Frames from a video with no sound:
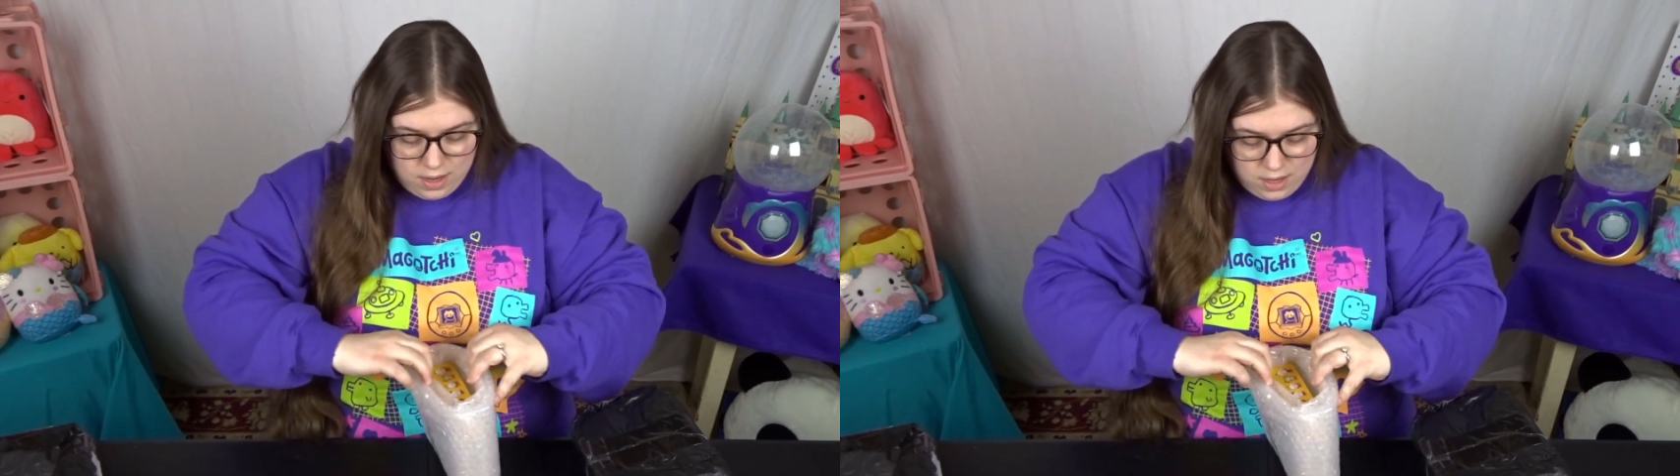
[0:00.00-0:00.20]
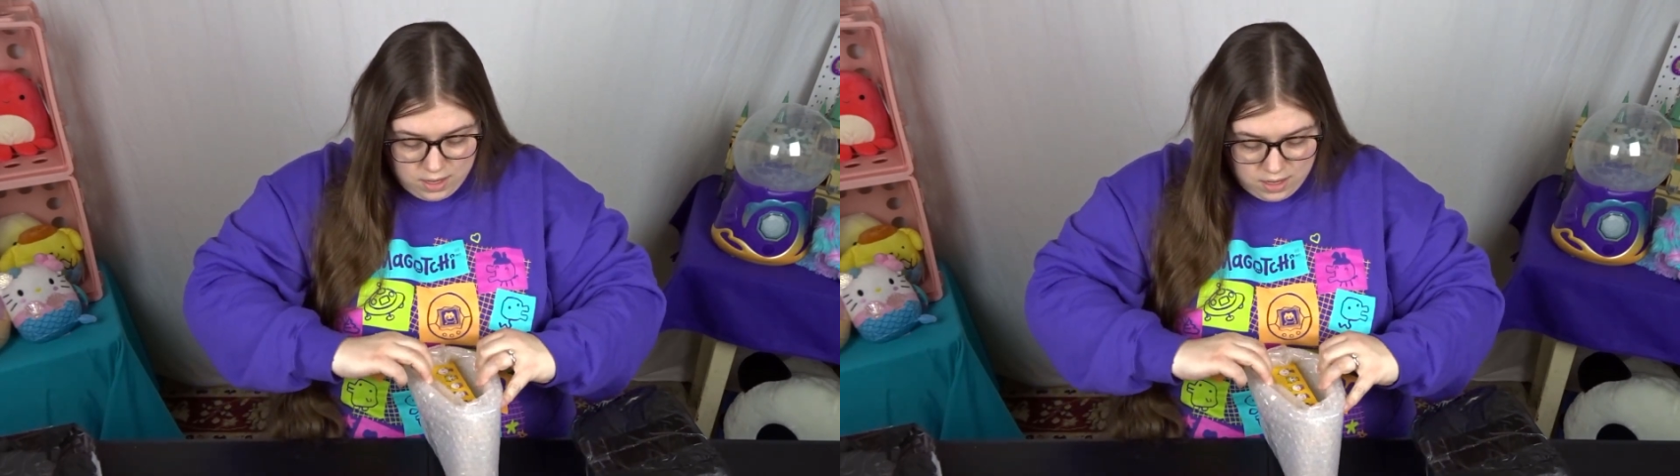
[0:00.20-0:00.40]

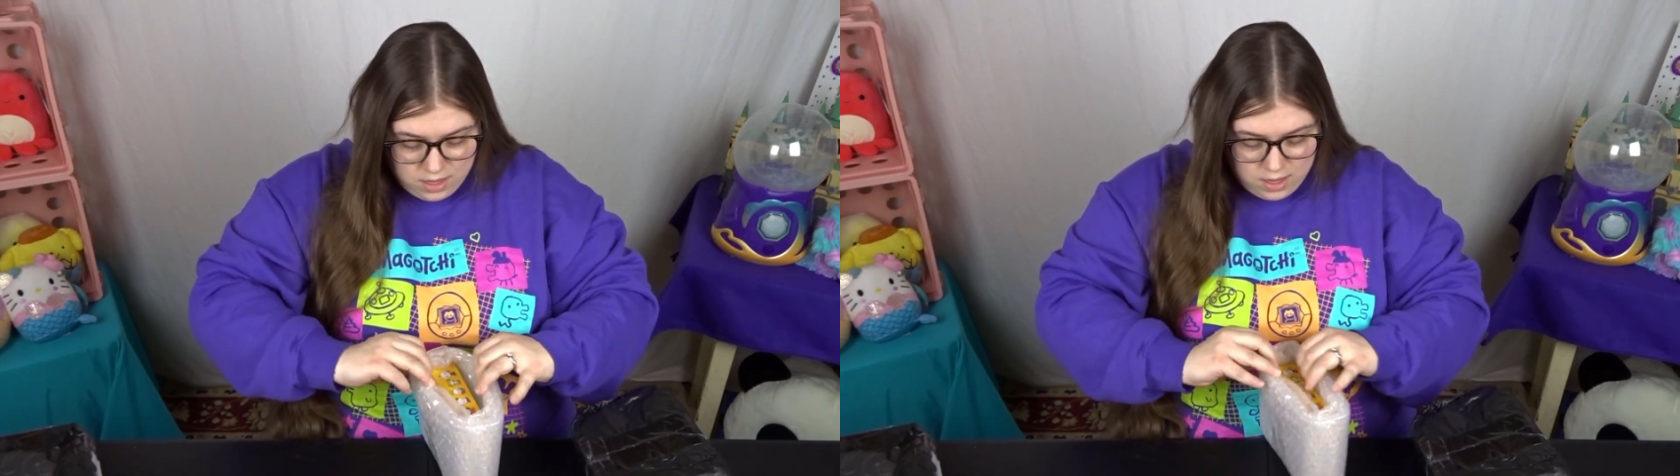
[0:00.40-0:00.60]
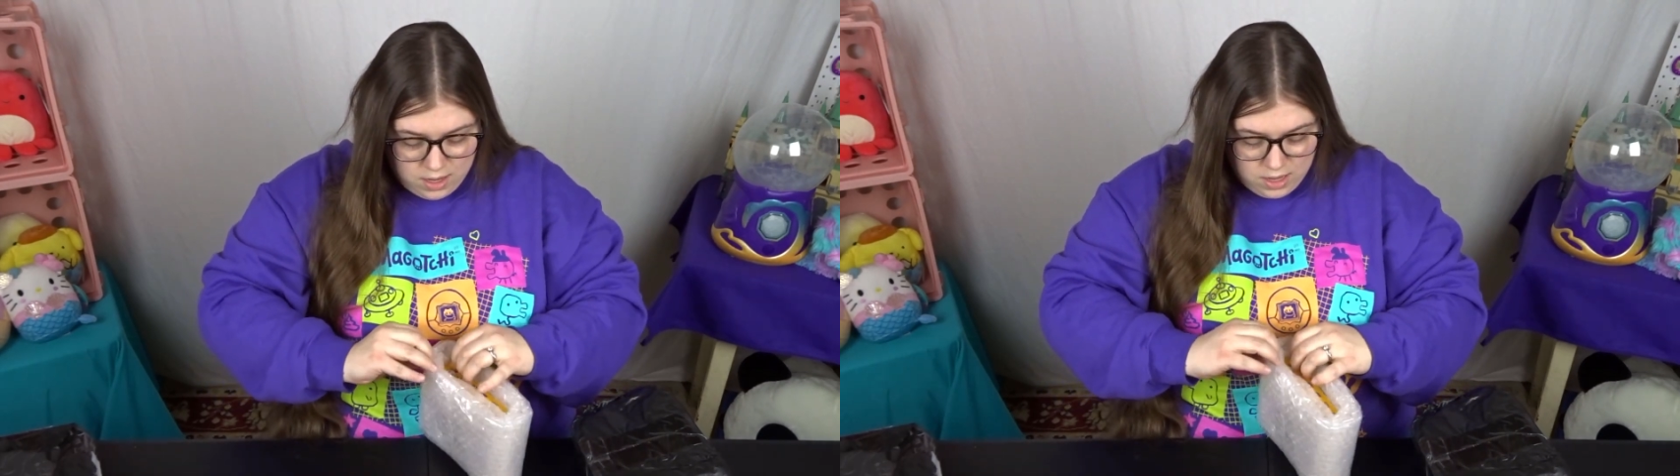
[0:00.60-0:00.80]

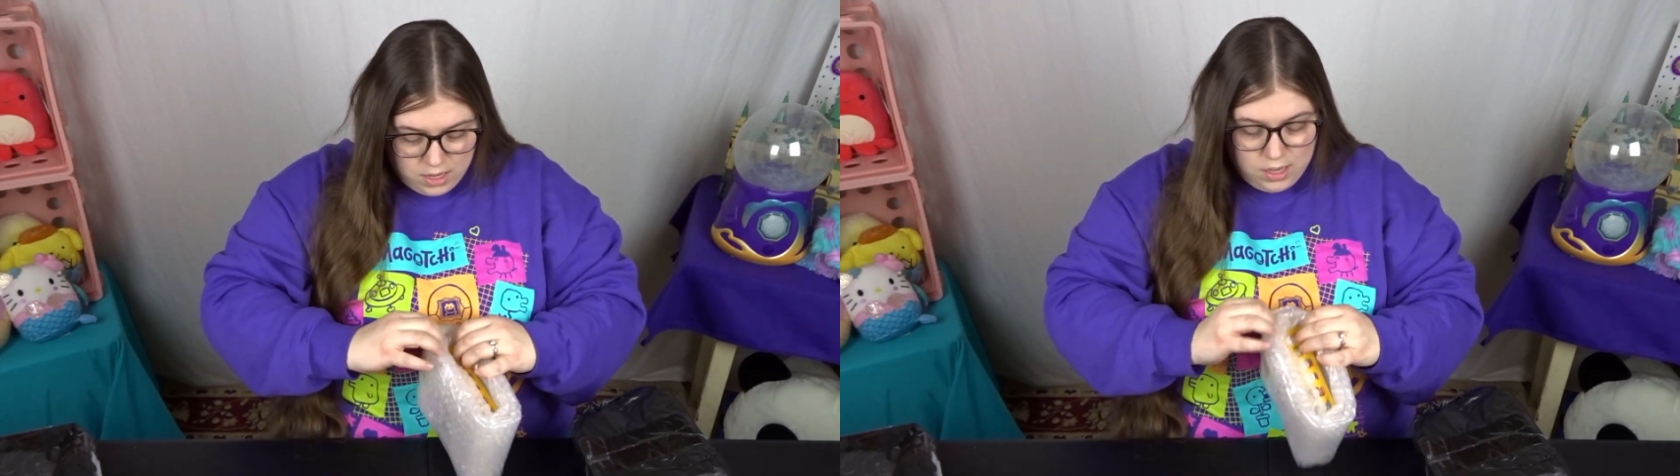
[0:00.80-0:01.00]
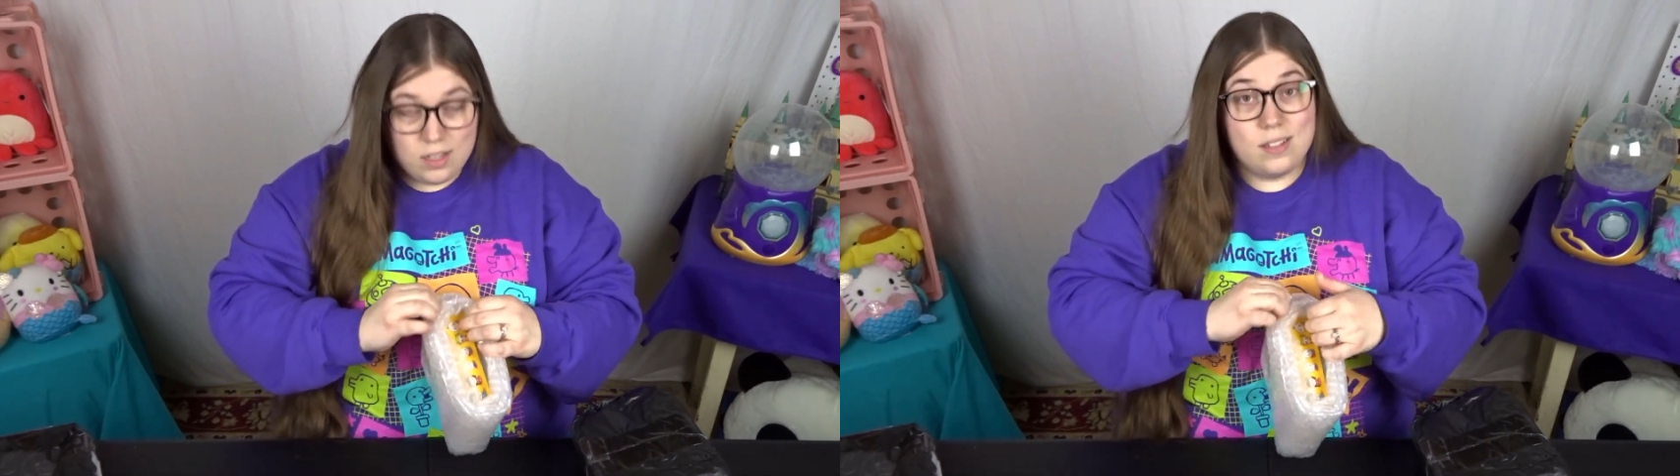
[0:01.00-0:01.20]

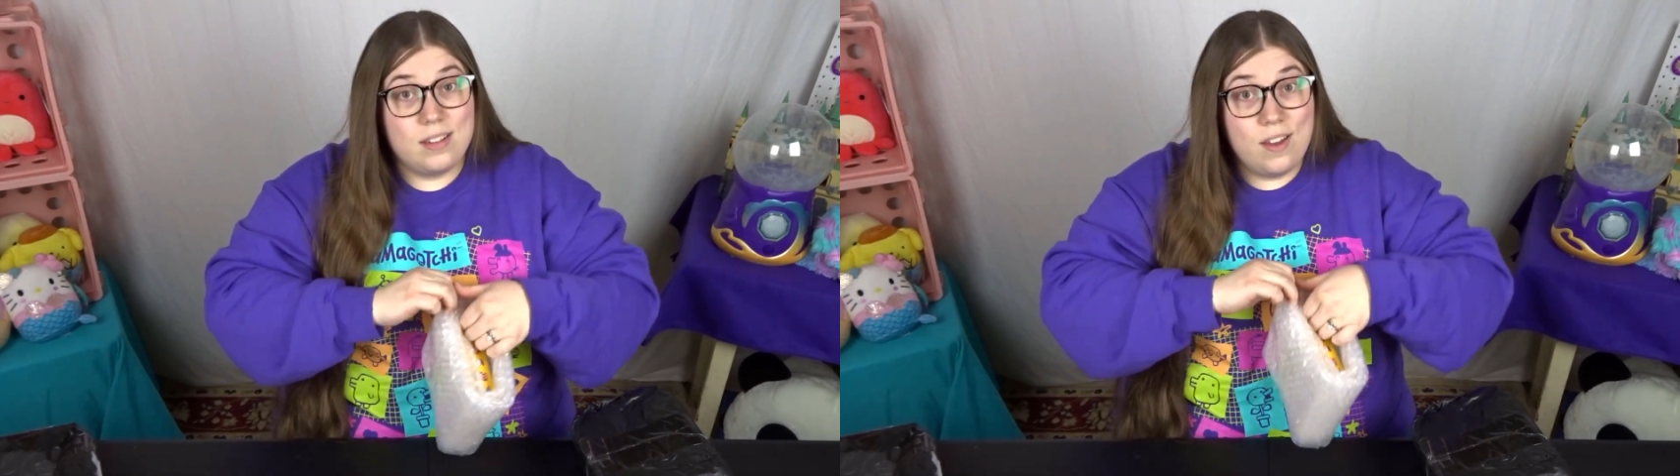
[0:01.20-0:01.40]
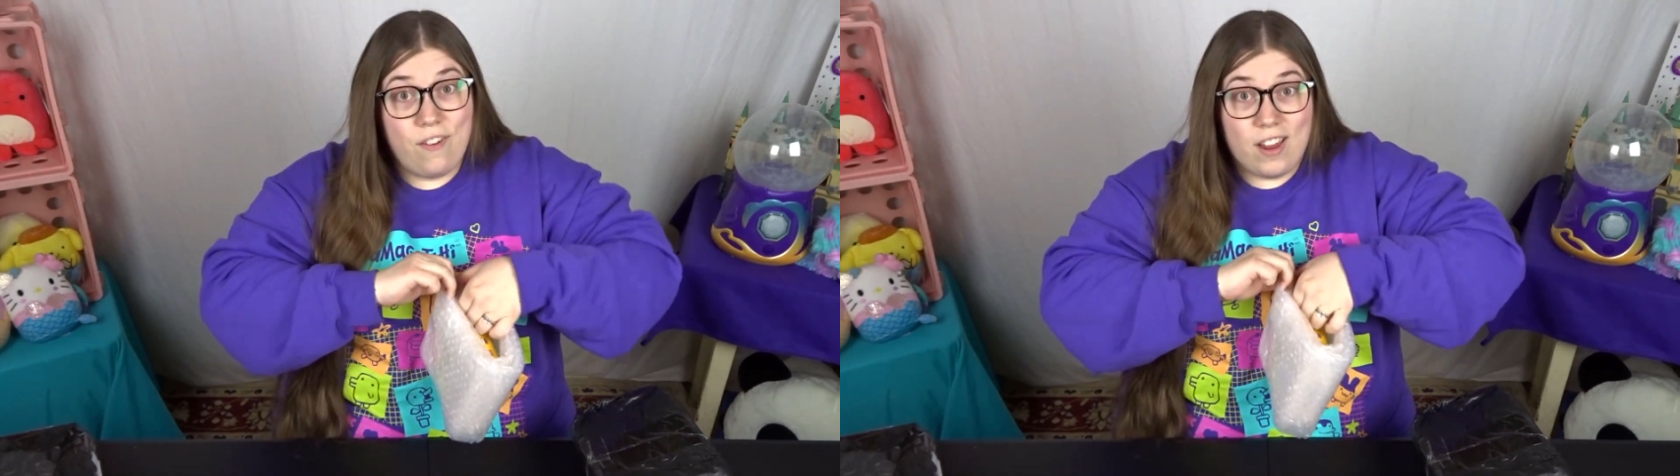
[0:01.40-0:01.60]

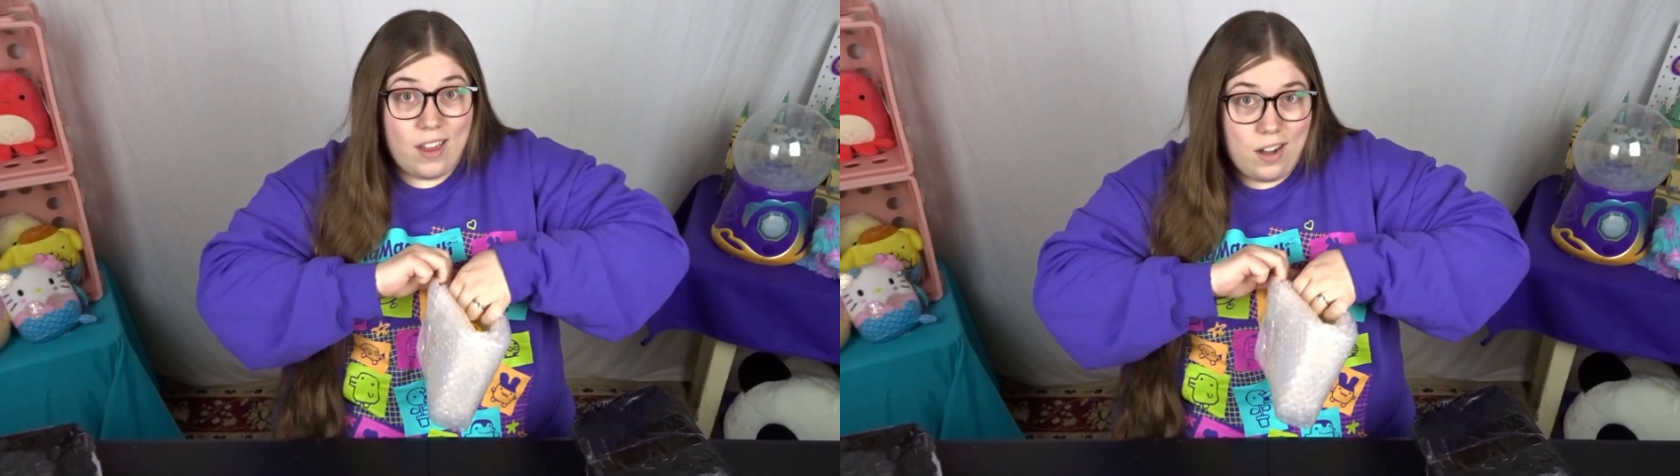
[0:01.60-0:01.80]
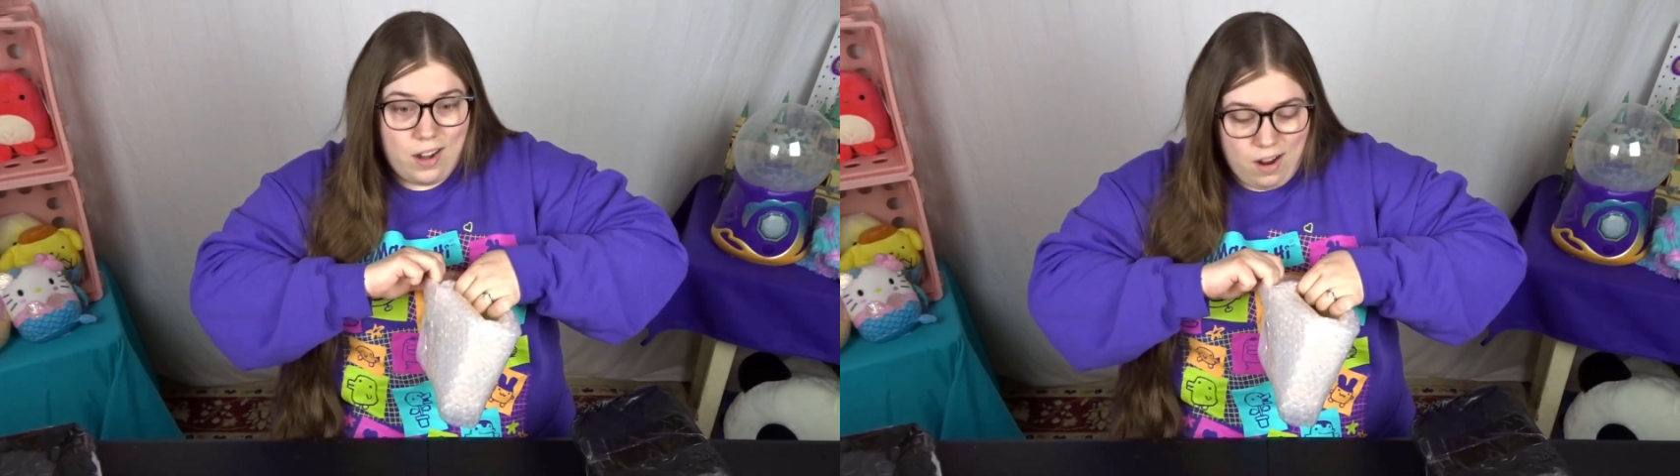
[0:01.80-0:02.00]
if I can
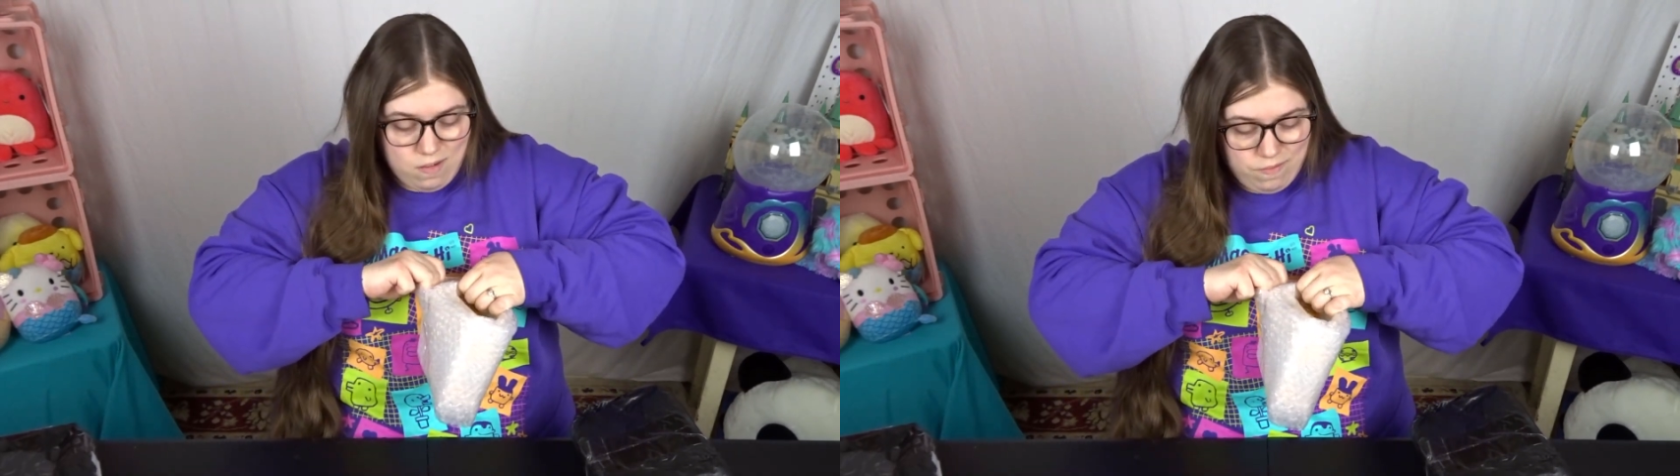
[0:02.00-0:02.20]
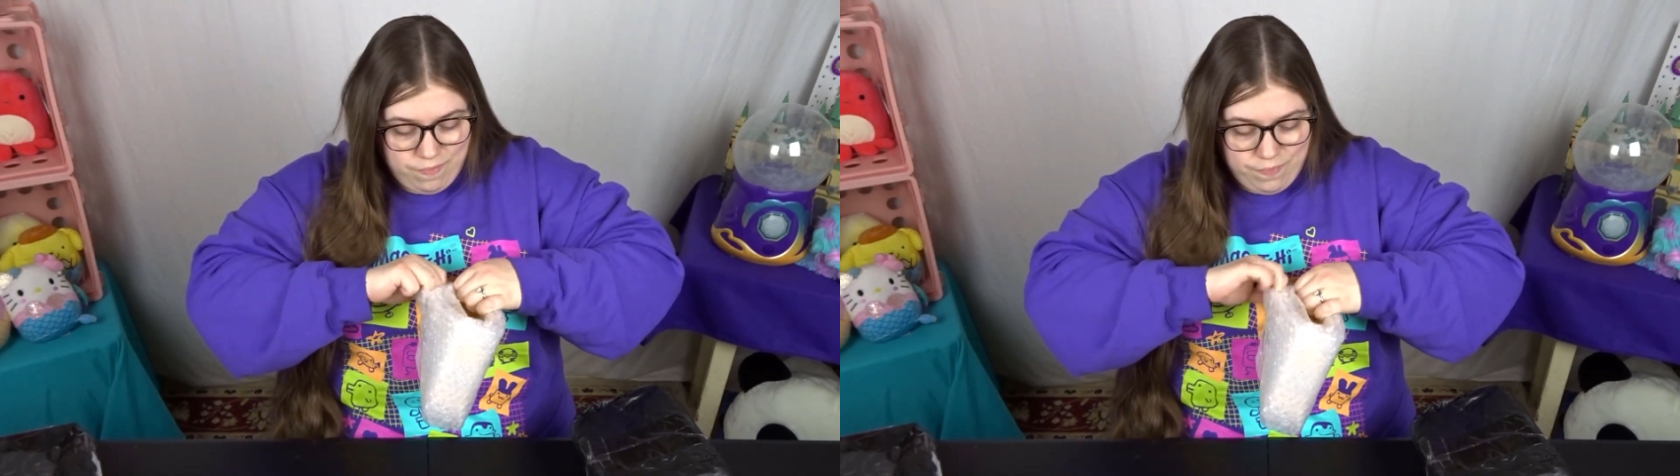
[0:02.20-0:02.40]
get it out.